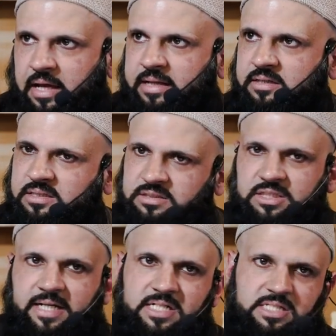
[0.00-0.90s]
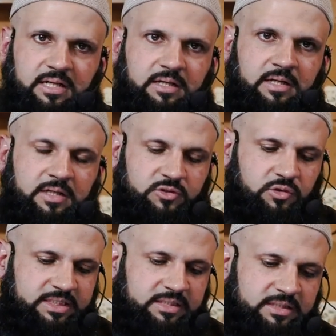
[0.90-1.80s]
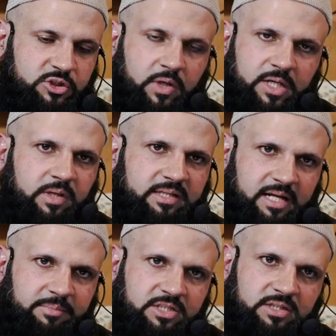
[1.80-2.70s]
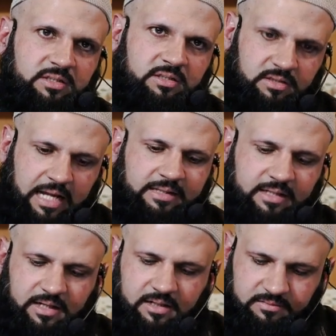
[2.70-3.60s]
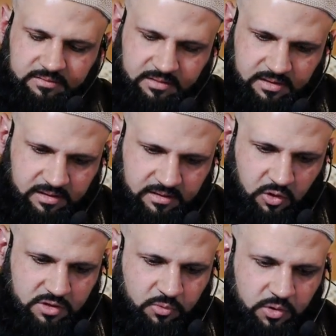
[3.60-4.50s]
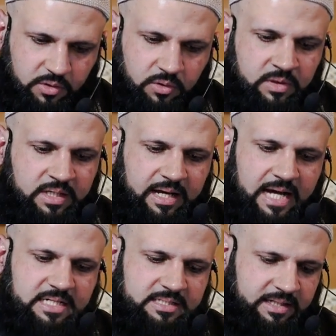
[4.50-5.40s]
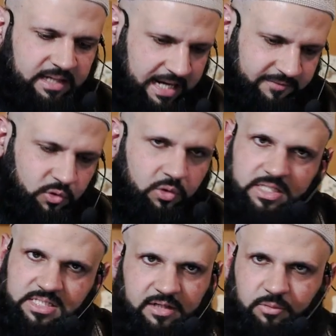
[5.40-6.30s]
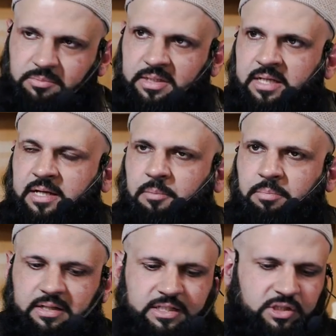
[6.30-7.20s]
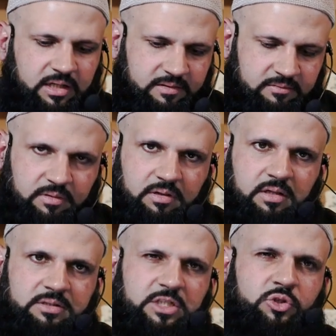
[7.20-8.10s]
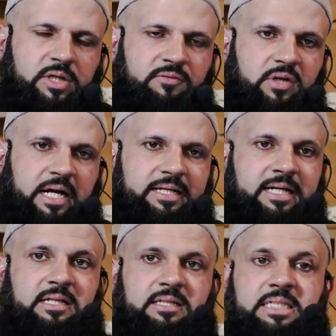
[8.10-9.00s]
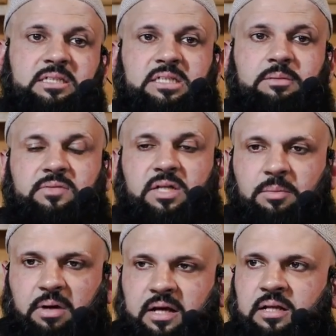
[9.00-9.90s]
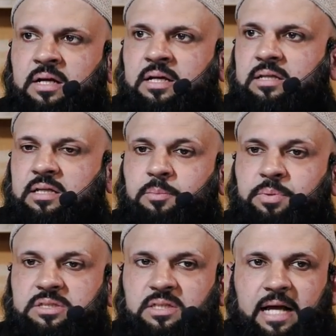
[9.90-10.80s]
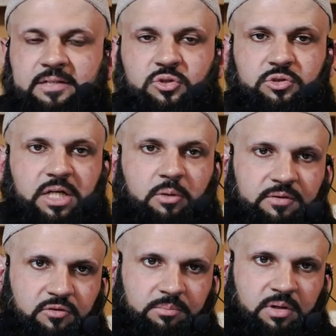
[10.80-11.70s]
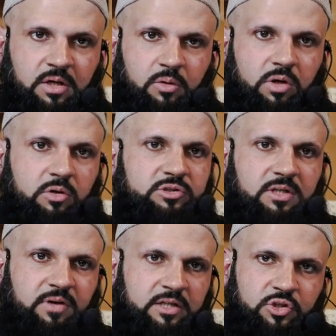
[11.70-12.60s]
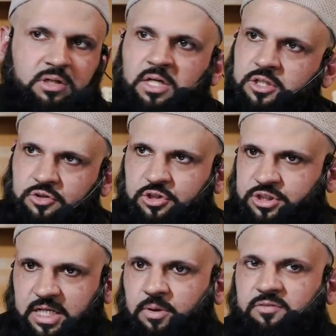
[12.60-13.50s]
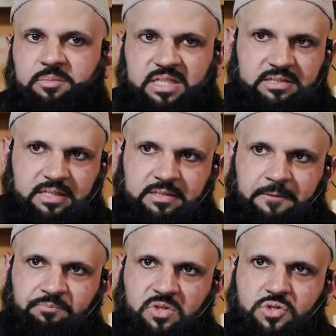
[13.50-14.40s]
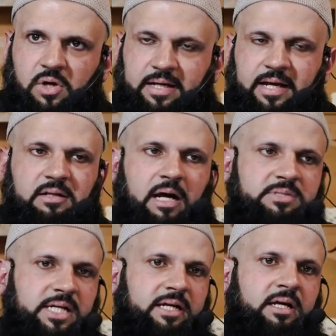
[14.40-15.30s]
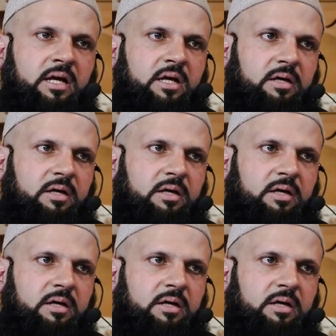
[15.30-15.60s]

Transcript: and this is just hearsay so these are just 21 that i mentioned and there are a uh, lot more to go as i said i have the whole list here with me but inshallah uh, just to give you an idea that these are some of the kabair that a person has to stay away from you should stay away from these things so again i'm saying